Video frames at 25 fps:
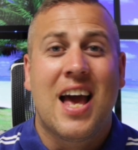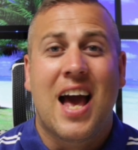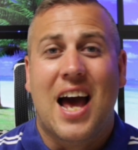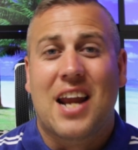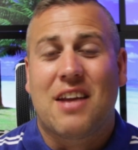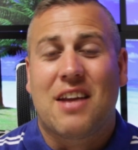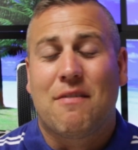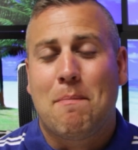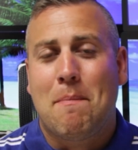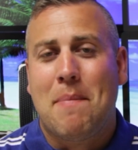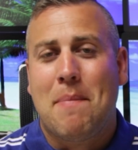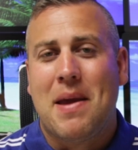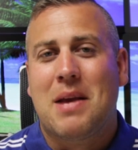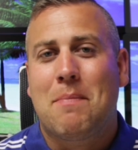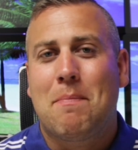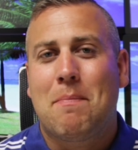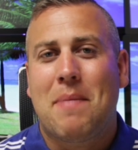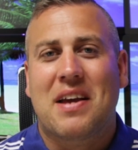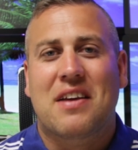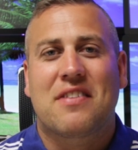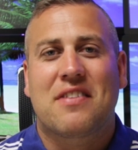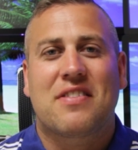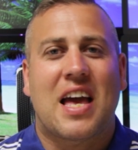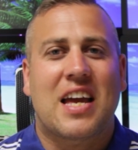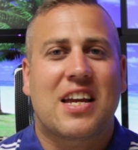and a big,
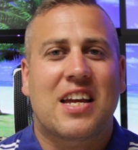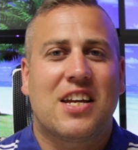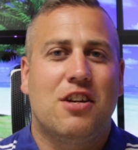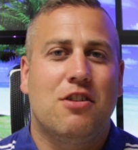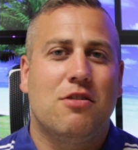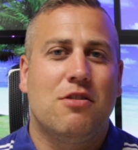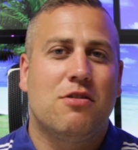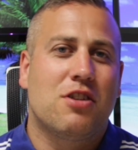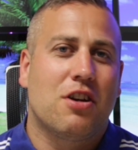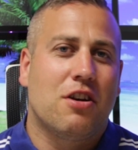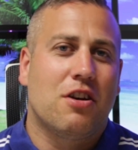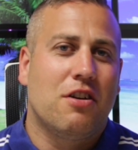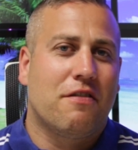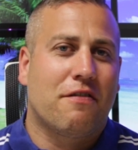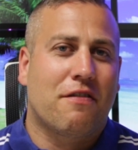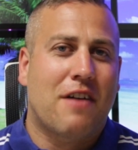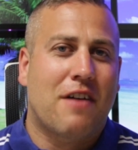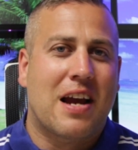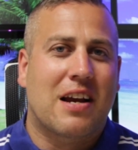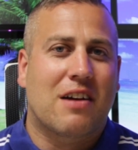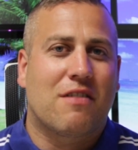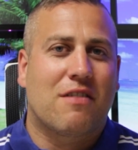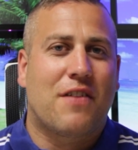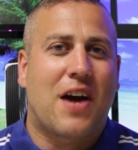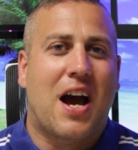big thank you to
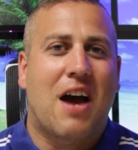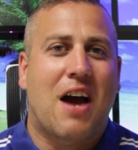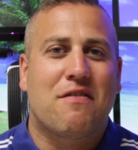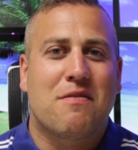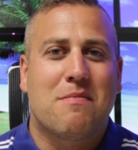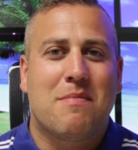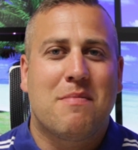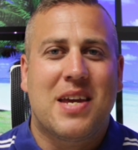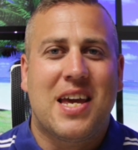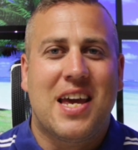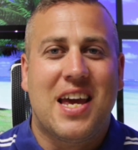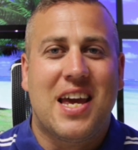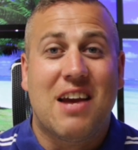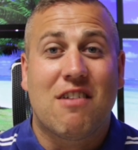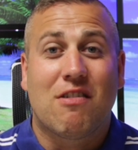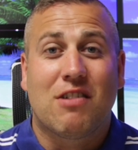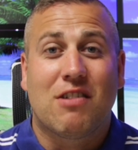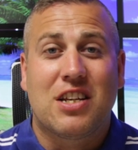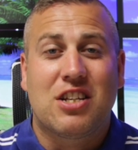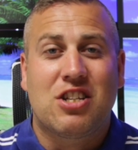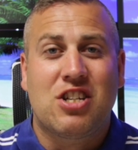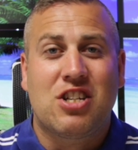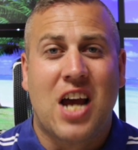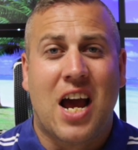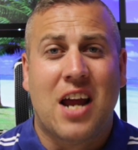Frank for having me here
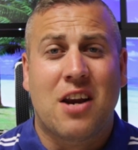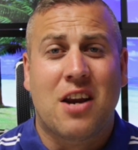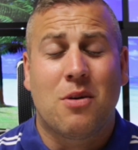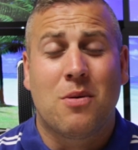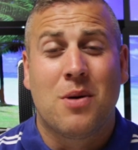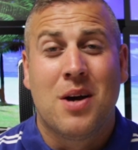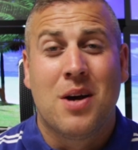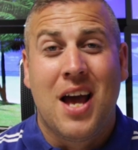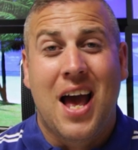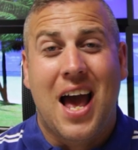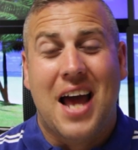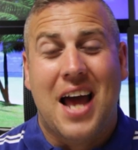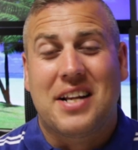on his channel,